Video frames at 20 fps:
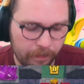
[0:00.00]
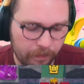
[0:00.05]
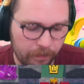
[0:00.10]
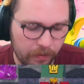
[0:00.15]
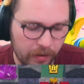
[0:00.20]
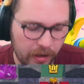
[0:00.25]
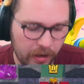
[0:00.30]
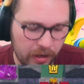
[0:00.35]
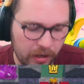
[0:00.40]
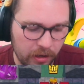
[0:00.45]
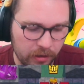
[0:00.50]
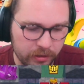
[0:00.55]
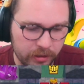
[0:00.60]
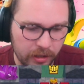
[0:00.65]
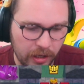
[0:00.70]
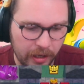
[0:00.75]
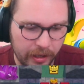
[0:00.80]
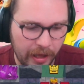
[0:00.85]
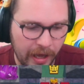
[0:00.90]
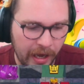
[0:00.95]
Okay, he goes
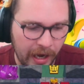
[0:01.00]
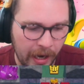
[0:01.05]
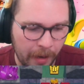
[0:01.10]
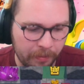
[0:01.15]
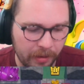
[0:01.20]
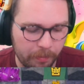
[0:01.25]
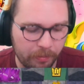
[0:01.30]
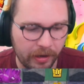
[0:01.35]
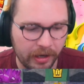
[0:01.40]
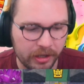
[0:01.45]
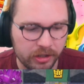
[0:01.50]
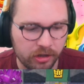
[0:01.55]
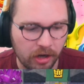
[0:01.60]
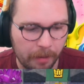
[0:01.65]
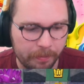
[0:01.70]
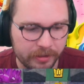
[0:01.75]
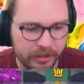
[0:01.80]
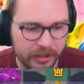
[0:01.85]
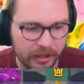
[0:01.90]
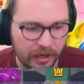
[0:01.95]
like that. I'm going to pressure
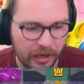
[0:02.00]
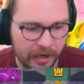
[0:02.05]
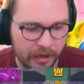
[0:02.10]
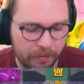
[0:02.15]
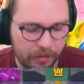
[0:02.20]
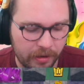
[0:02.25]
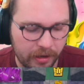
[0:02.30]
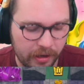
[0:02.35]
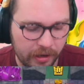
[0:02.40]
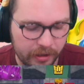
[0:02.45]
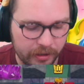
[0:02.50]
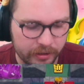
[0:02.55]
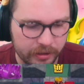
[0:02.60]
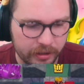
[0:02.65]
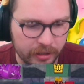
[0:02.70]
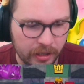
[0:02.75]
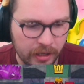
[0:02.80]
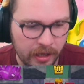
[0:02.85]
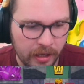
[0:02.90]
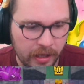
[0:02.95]
opposite lane
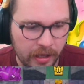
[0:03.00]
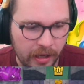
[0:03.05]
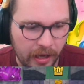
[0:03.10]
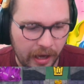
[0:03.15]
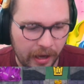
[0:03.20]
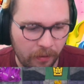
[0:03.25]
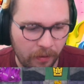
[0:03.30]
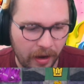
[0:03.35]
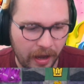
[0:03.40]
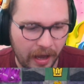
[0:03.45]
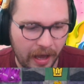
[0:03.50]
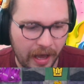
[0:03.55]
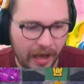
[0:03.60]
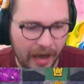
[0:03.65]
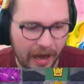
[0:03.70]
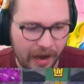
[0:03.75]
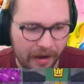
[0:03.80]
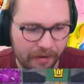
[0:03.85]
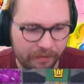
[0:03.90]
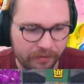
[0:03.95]
because I don't
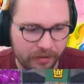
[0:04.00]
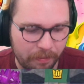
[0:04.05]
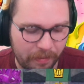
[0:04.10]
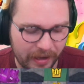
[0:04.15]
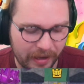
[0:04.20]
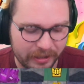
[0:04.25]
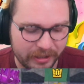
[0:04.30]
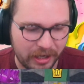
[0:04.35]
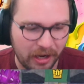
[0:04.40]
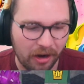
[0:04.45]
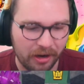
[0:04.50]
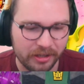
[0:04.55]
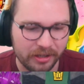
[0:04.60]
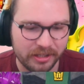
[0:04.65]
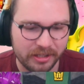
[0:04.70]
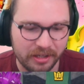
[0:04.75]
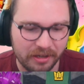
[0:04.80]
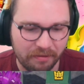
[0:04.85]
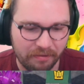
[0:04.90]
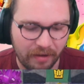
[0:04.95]
have the best
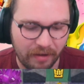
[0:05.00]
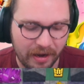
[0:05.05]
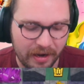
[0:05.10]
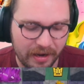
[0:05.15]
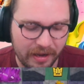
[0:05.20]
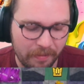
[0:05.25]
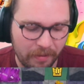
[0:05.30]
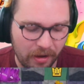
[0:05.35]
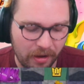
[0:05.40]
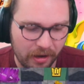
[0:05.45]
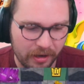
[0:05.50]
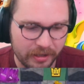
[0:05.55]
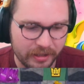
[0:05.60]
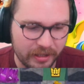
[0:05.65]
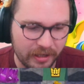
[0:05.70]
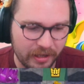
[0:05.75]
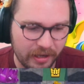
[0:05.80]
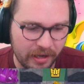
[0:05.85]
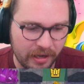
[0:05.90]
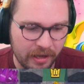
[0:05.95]
cards to defend him,
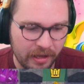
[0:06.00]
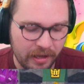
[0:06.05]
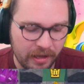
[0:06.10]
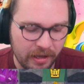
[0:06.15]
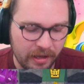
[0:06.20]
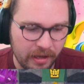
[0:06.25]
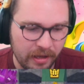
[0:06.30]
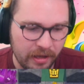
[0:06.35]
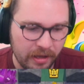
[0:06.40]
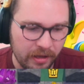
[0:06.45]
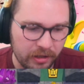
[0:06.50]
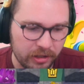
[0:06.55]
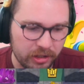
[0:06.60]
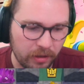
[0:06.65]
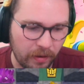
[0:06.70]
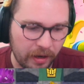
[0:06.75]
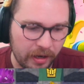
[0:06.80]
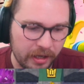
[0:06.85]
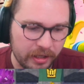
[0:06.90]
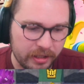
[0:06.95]
honestly.
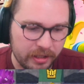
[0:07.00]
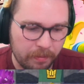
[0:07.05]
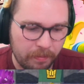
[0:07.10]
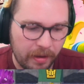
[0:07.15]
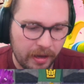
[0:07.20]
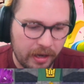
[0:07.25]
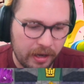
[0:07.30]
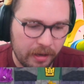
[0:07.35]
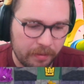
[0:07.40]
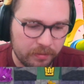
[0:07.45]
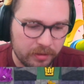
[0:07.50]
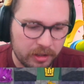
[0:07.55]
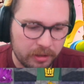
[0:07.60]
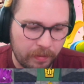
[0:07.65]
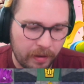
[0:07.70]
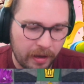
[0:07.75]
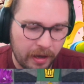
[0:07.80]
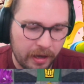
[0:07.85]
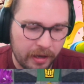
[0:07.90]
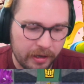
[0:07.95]
So I need to make him
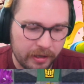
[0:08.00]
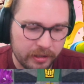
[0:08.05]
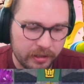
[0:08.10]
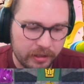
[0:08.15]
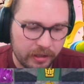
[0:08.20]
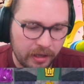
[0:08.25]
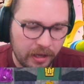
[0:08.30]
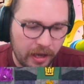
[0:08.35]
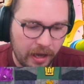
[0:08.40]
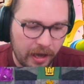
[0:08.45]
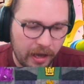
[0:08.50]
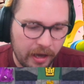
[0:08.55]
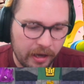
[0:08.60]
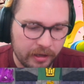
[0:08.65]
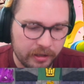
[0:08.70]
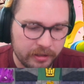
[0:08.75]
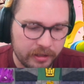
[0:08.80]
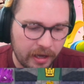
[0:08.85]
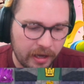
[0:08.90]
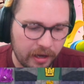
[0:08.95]
spend.
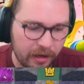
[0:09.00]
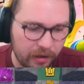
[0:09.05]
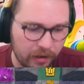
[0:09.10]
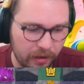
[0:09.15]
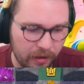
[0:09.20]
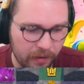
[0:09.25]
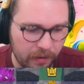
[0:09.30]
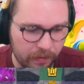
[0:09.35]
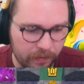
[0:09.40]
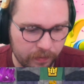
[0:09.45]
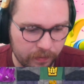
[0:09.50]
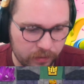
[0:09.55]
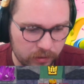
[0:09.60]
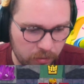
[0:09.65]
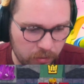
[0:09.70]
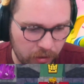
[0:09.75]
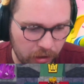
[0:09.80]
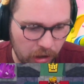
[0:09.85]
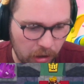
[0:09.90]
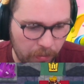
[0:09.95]
Yeah, exactly. So
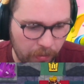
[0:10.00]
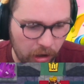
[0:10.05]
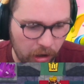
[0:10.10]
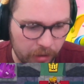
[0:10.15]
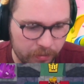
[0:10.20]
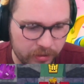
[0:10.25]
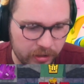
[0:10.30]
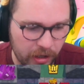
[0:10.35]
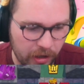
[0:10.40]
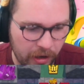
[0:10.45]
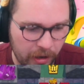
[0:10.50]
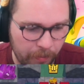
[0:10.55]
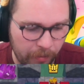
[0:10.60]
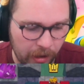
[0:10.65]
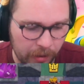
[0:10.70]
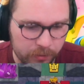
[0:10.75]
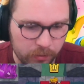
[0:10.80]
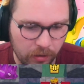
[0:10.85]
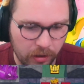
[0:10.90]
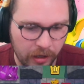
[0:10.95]
we're going to go Barbs here. And
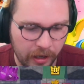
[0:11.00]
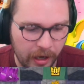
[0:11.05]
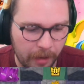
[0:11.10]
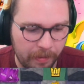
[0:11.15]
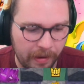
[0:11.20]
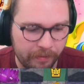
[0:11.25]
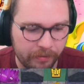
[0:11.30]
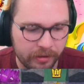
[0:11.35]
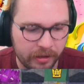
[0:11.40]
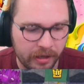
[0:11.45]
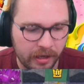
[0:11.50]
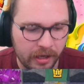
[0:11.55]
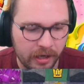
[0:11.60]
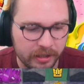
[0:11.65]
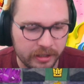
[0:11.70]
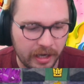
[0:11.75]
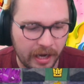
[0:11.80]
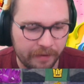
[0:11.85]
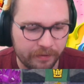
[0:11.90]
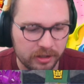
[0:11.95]
Barbs will clean up everything. He
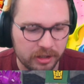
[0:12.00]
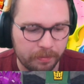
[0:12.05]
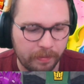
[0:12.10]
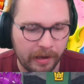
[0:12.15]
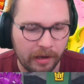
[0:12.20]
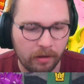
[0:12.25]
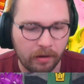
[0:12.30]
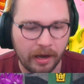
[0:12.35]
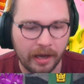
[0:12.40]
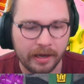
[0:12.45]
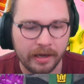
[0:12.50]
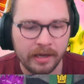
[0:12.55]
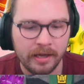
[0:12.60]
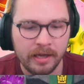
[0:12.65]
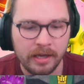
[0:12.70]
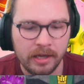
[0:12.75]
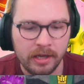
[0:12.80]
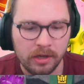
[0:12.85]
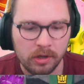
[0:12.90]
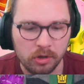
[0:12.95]
doesn't have a spell. Like,
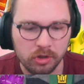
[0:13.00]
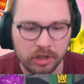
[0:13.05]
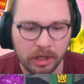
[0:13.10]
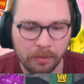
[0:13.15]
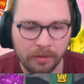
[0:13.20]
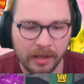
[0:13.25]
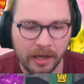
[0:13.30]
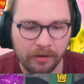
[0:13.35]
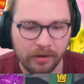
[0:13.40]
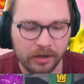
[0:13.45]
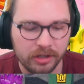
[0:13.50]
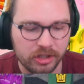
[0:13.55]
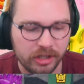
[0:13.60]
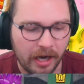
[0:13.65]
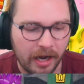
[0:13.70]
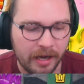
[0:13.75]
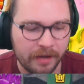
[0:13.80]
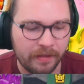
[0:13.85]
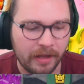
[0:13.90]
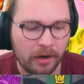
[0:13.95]
usually when they run
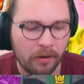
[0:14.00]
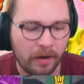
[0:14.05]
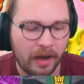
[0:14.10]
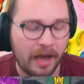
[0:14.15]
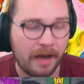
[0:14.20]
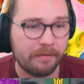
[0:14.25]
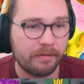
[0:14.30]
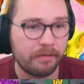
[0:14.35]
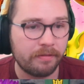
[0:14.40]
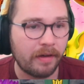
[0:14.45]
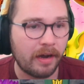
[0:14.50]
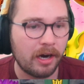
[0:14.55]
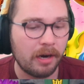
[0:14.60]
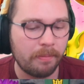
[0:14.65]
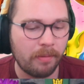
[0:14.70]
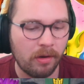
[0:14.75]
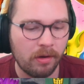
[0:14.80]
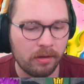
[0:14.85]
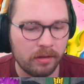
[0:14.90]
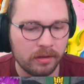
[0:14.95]
Giant, they don't have a
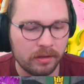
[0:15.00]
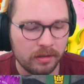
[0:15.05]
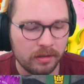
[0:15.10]
Fireball.